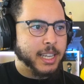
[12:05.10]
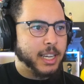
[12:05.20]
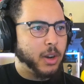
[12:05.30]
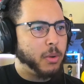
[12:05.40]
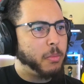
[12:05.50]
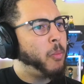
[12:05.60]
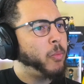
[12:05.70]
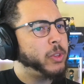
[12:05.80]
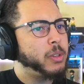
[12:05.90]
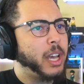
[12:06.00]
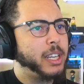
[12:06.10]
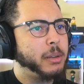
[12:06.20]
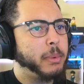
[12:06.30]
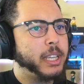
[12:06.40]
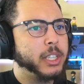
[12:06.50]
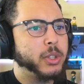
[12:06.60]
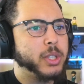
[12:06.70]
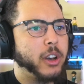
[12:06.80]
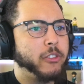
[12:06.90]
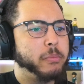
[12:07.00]
Oh, you had to make
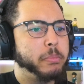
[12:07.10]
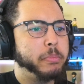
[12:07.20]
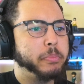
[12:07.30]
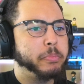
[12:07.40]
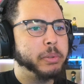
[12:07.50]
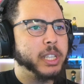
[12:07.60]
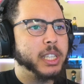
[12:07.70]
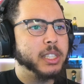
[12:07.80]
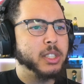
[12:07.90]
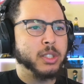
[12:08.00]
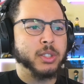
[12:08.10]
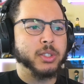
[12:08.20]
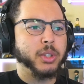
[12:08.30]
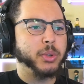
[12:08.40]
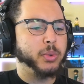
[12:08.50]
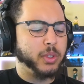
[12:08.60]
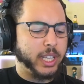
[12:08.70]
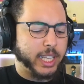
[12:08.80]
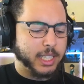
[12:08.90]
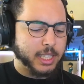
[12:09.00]
yourself bleed to
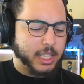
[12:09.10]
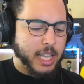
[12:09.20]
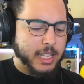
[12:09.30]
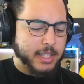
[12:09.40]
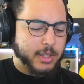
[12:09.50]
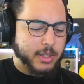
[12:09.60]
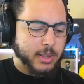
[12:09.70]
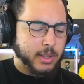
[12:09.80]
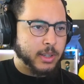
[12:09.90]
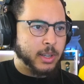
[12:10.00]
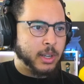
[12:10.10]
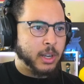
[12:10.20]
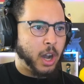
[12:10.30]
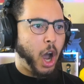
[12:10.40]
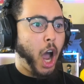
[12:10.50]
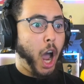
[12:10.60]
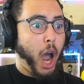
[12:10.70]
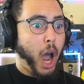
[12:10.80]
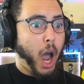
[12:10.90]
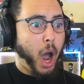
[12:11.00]
lick this?
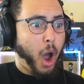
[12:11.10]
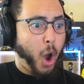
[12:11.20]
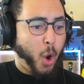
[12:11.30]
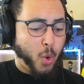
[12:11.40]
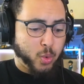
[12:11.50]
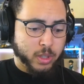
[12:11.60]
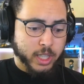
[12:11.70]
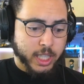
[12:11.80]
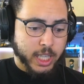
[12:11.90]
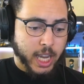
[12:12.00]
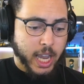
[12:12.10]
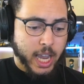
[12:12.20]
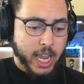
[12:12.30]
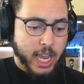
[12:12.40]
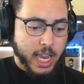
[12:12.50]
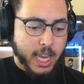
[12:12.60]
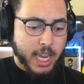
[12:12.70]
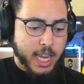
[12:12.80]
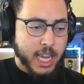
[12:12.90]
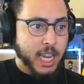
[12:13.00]
Oh...
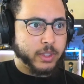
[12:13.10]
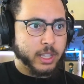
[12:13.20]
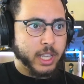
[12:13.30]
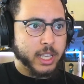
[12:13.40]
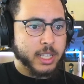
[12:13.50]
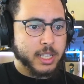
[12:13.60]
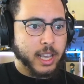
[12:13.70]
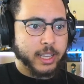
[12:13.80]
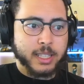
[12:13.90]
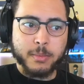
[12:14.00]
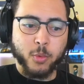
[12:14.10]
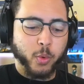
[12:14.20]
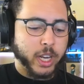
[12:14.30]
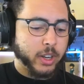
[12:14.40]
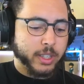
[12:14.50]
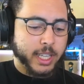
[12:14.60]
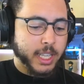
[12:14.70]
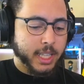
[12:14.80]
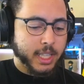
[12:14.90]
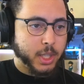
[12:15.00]
Okay, this is like some weird
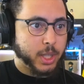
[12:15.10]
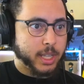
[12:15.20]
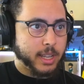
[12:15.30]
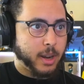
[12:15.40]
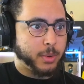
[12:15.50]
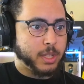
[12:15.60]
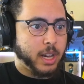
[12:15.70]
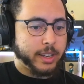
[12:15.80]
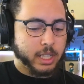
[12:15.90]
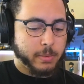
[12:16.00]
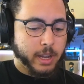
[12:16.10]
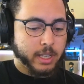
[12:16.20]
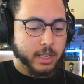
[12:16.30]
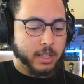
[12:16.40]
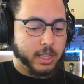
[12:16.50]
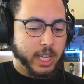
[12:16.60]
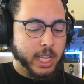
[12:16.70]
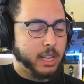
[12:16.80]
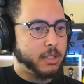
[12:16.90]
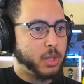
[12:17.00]
kinky shit that I was not expecting. Lick
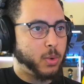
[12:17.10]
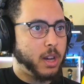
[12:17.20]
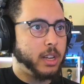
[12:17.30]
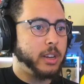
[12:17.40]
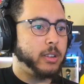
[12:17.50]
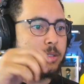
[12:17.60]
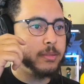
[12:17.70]
it and swallow.